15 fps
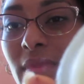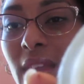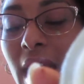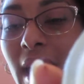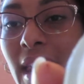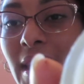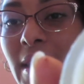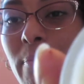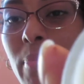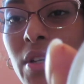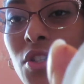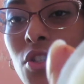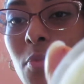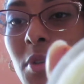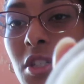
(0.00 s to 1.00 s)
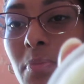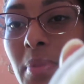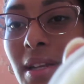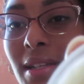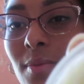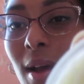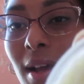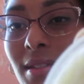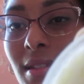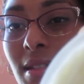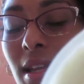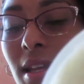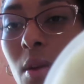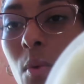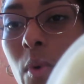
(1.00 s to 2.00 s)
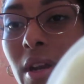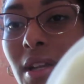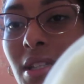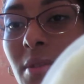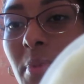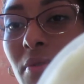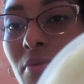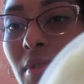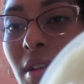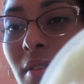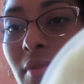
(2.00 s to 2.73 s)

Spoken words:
And I didn't put too much beeswax because I didn't want it to be really,